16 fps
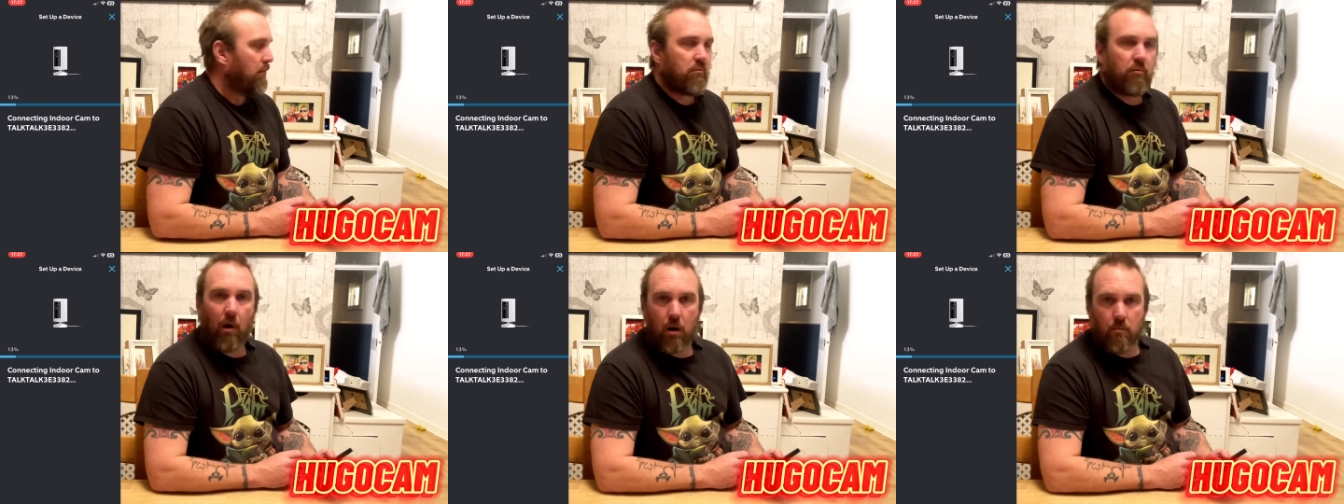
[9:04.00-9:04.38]

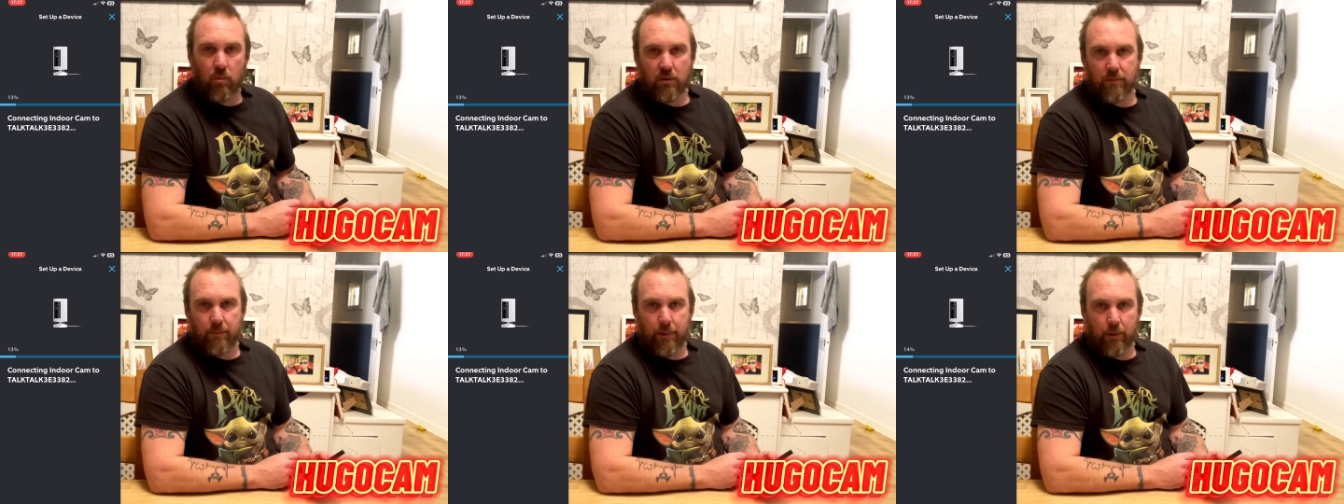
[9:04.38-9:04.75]
Rome
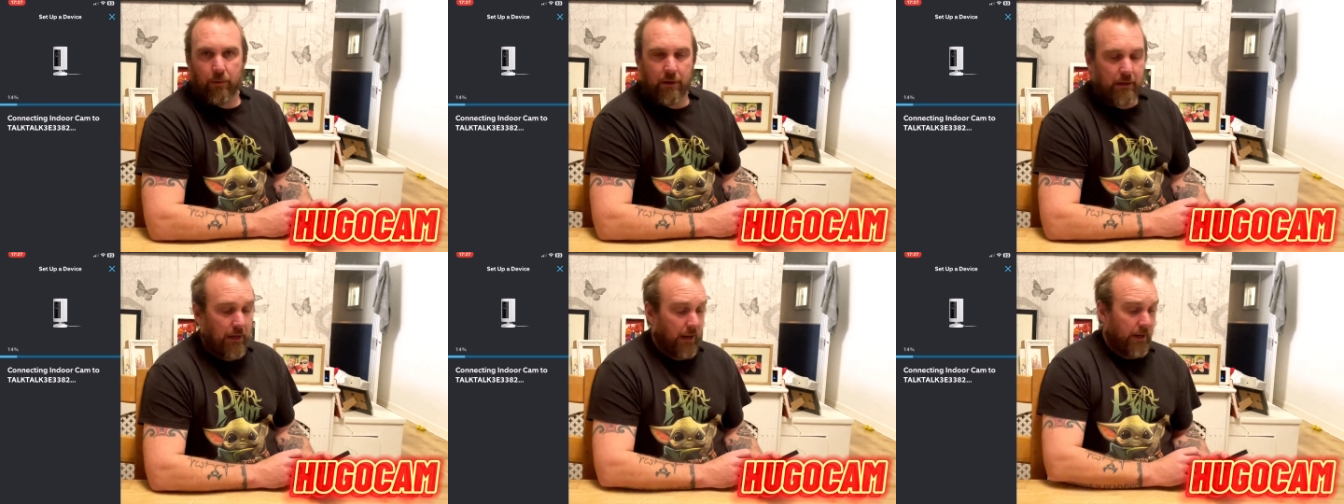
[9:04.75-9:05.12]
wasn't built
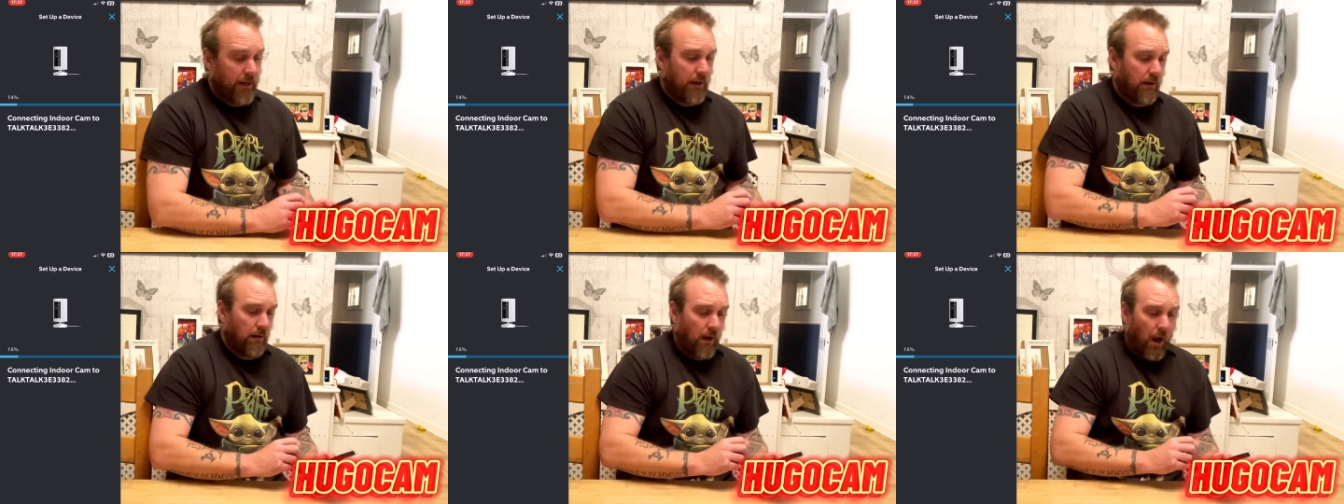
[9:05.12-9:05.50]
in a day.
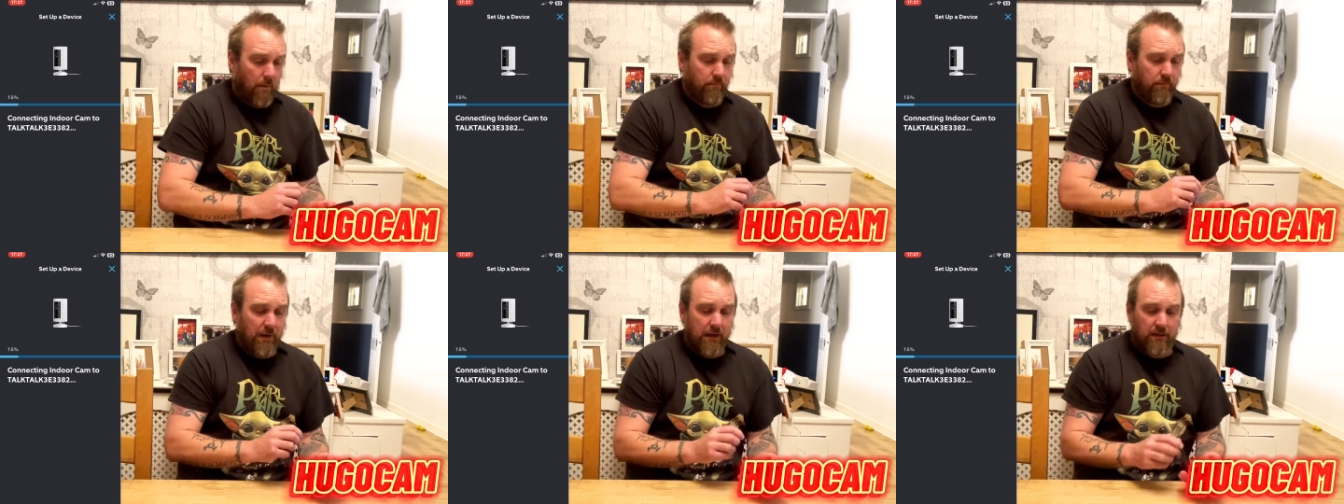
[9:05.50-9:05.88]
Yeah,